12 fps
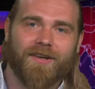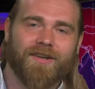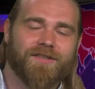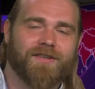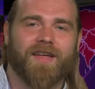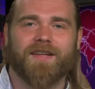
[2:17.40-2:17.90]

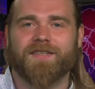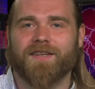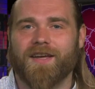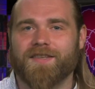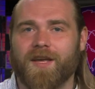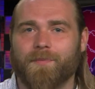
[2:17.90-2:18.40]
So that's
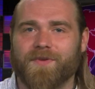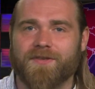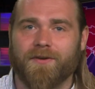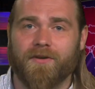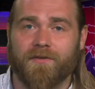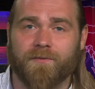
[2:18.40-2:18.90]
today's
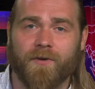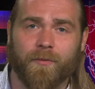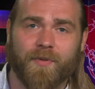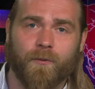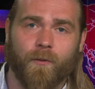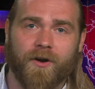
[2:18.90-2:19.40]
episode of
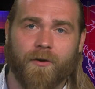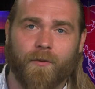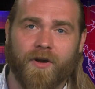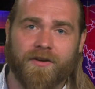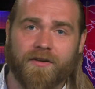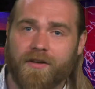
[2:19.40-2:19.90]
Rugby
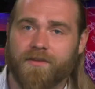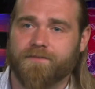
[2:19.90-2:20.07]
101.